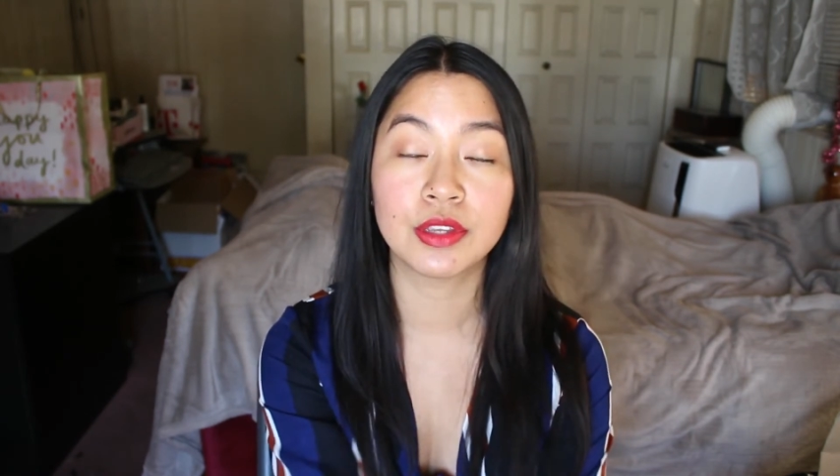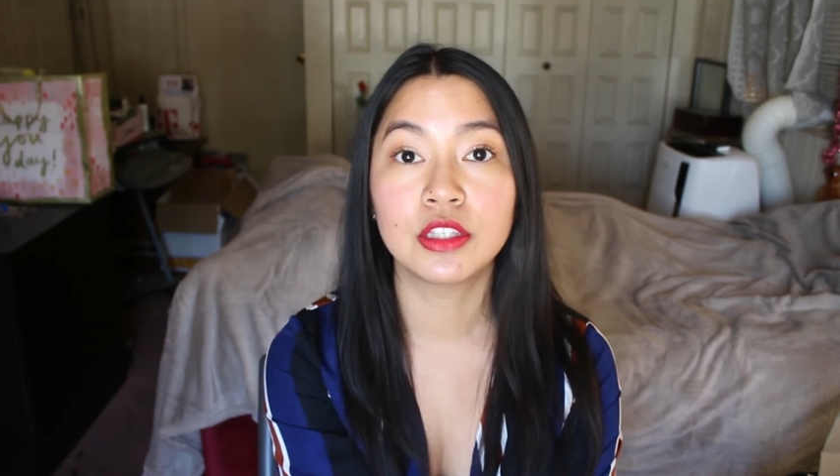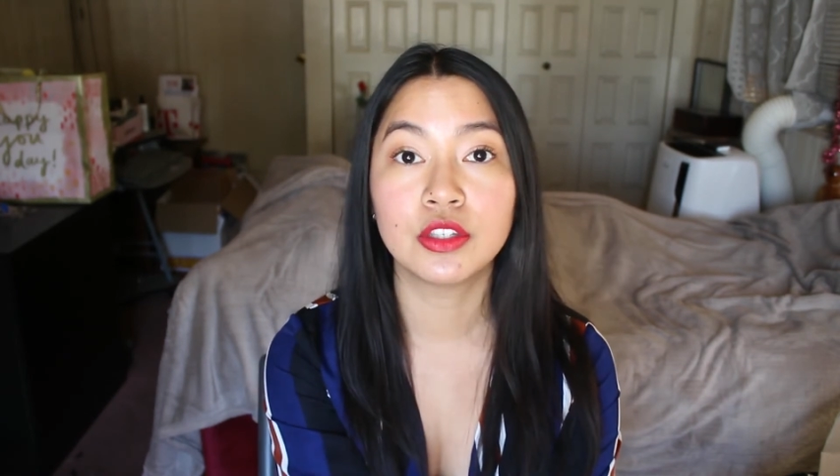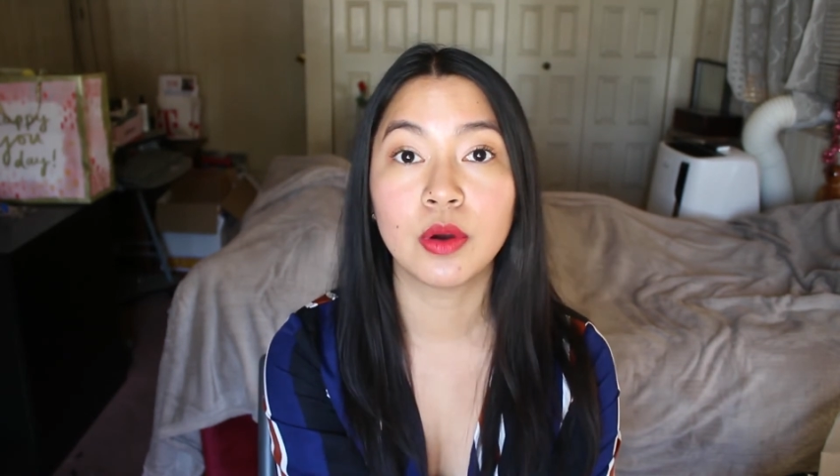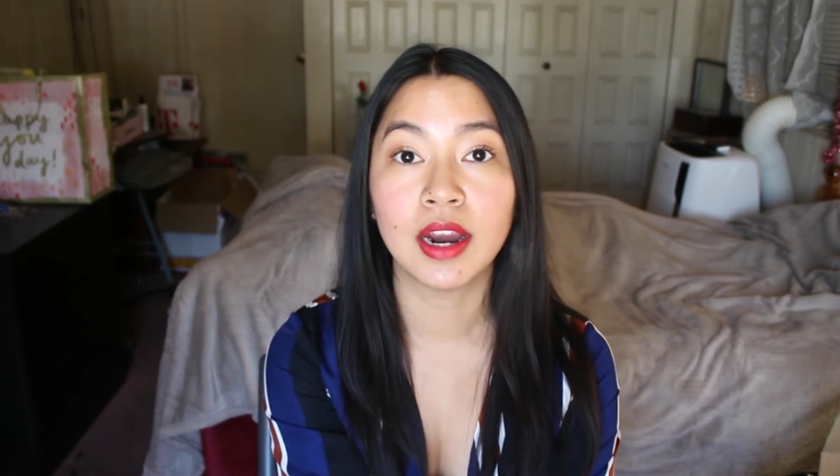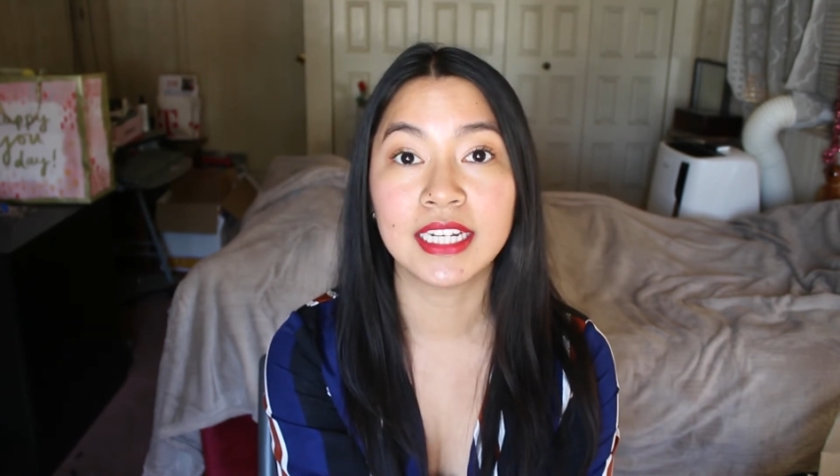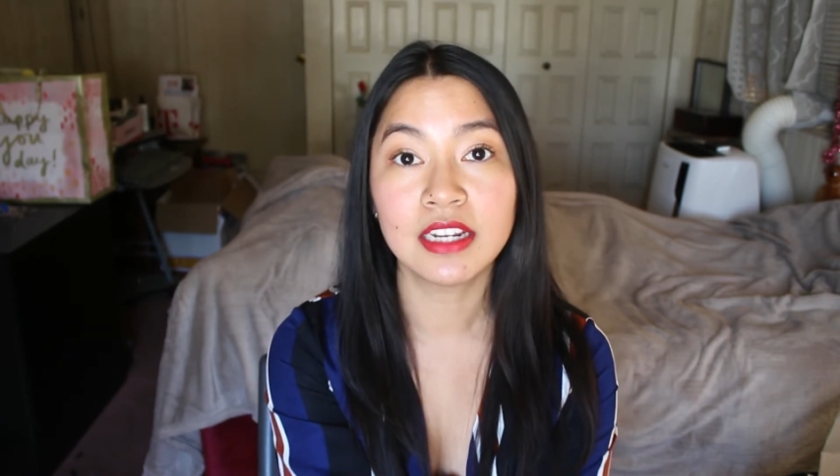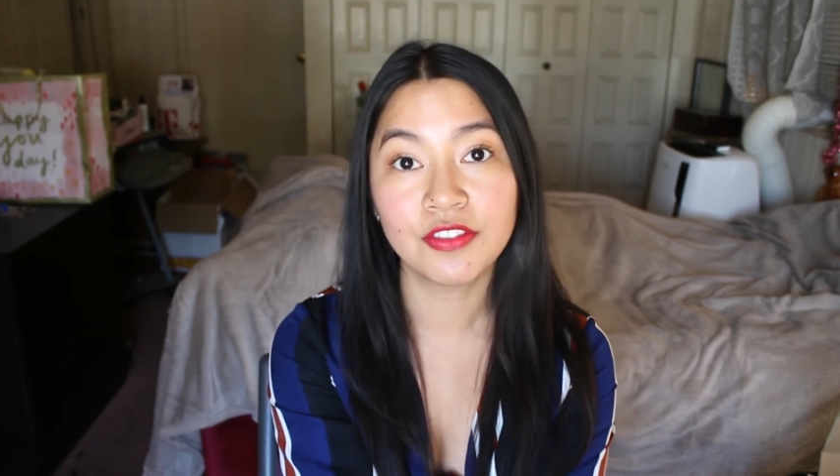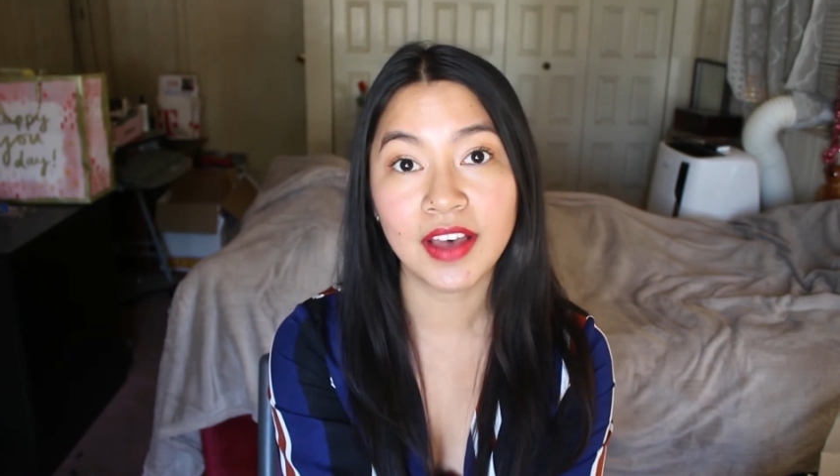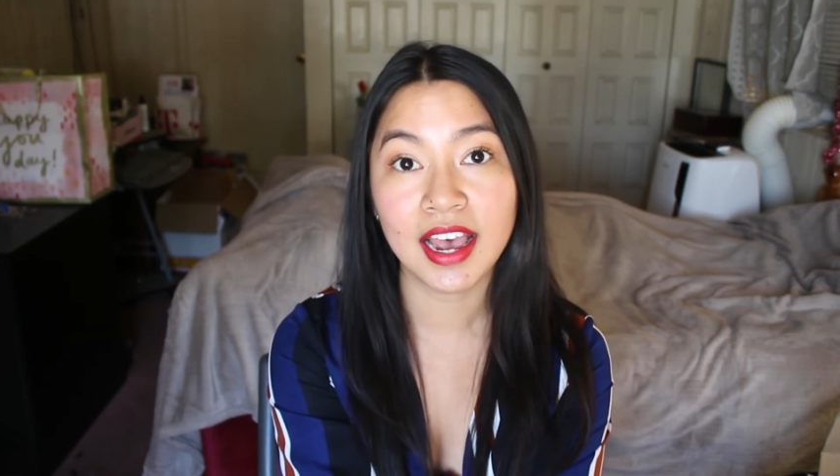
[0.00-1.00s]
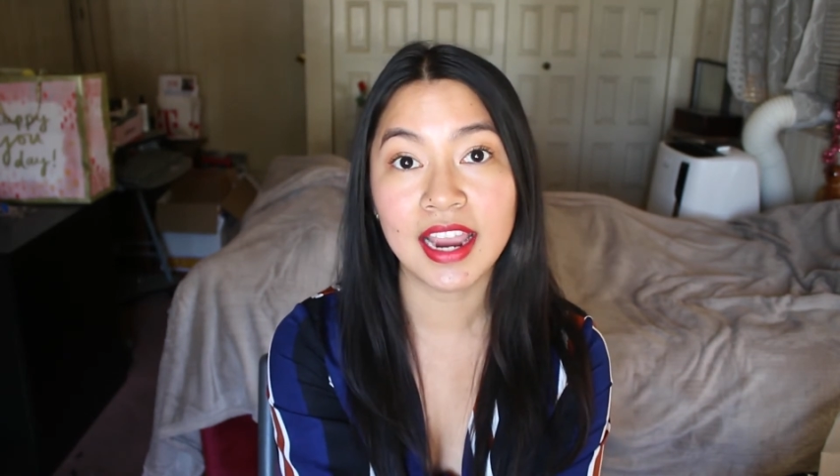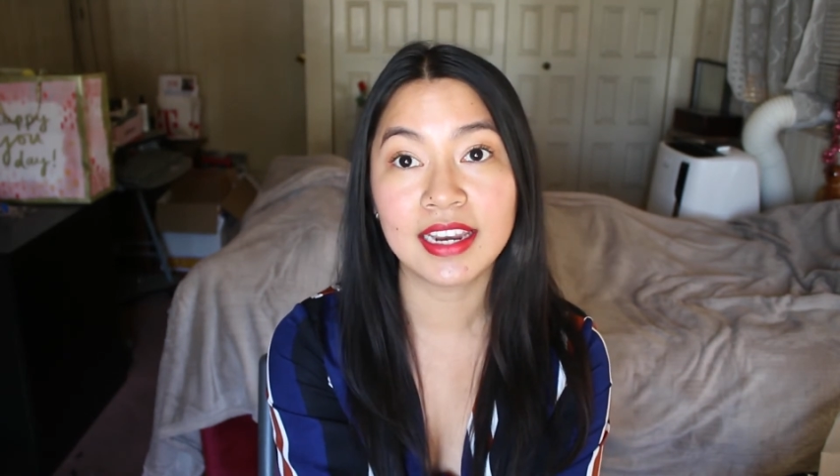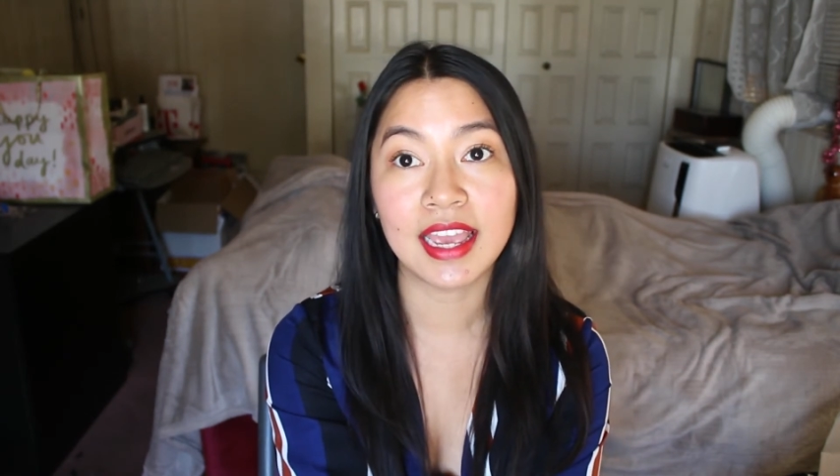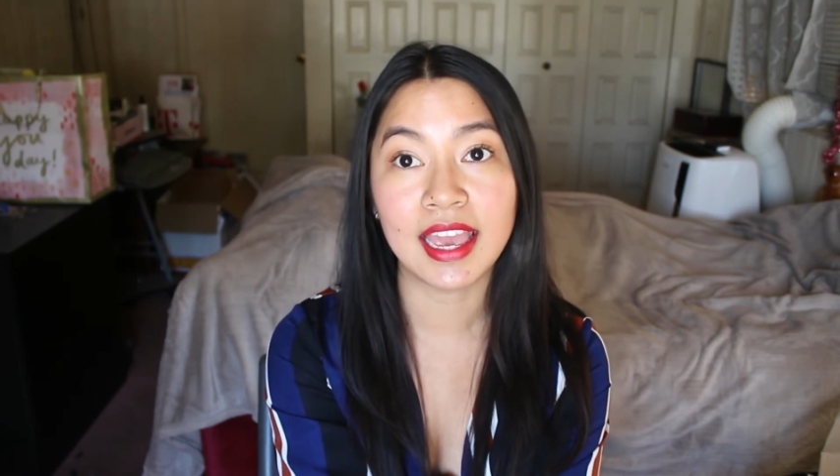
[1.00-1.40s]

Once you are identified